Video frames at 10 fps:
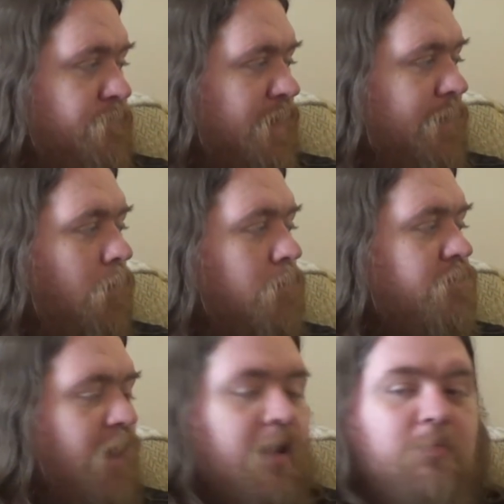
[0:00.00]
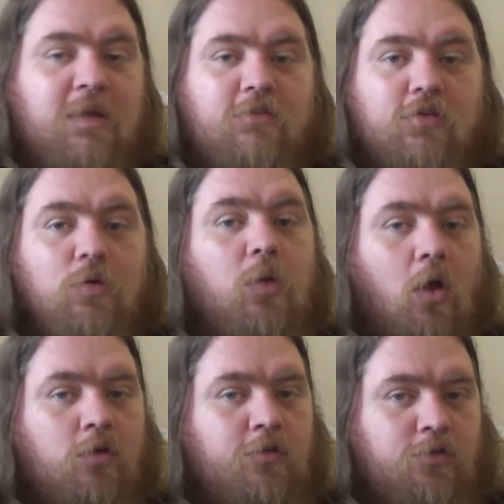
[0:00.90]
It won't take me too
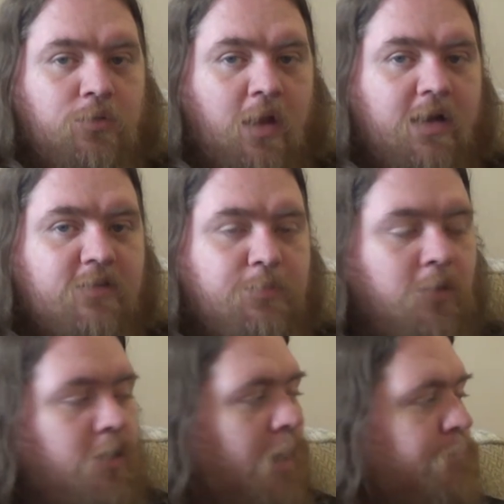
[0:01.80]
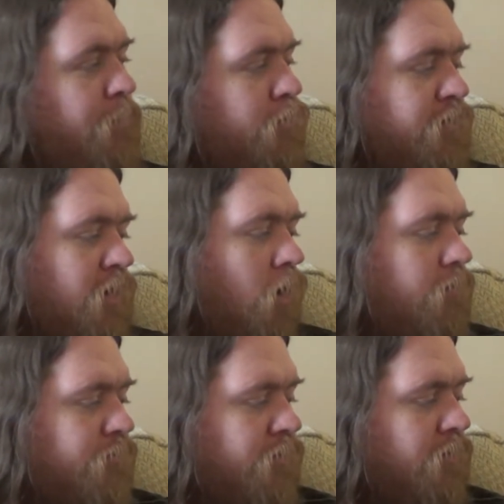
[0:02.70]
long to do that, but I'm putting it
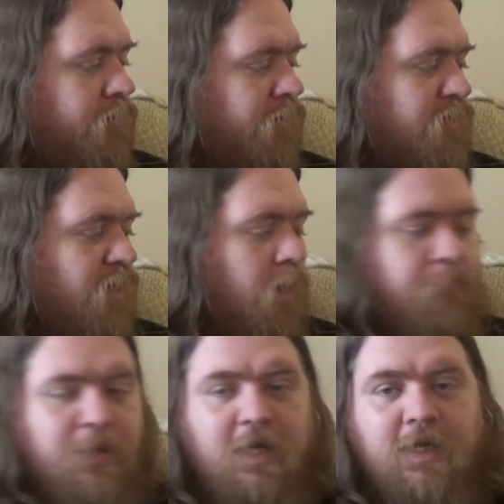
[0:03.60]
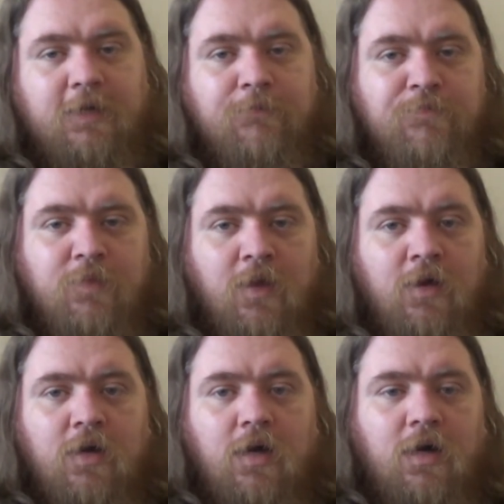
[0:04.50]
off for the time being.
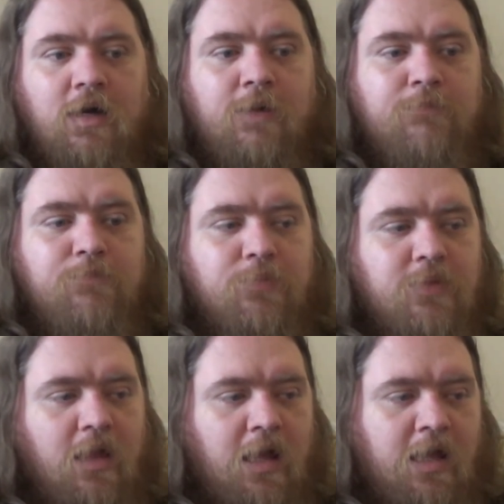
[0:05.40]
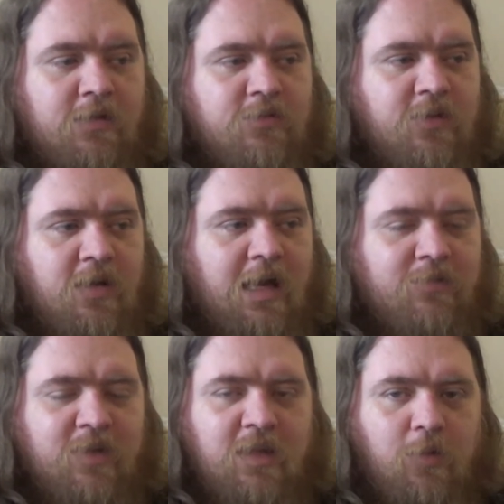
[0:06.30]
And
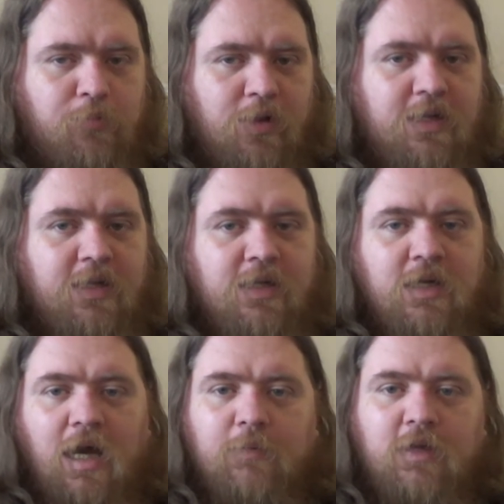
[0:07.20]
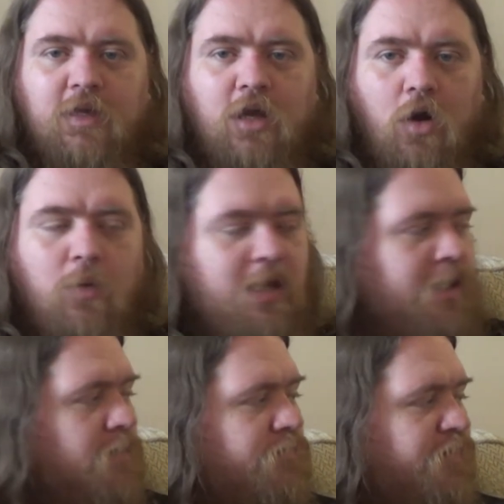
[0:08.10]
having a little break. I'm going to go
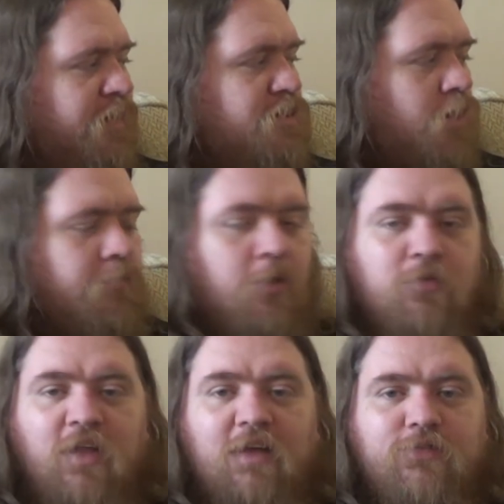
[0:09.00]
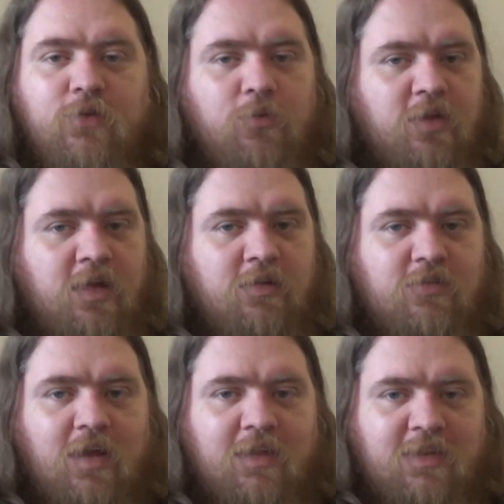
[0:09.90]
in and finish off those last few
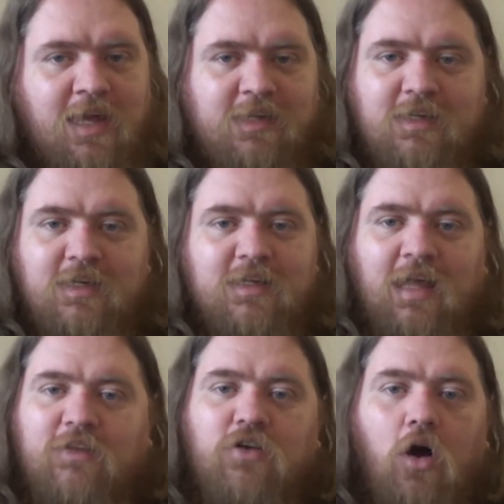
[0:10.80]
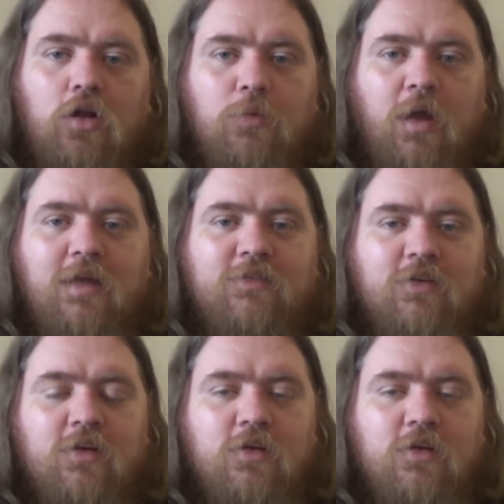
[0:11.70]
things, and then that's Hollow Knight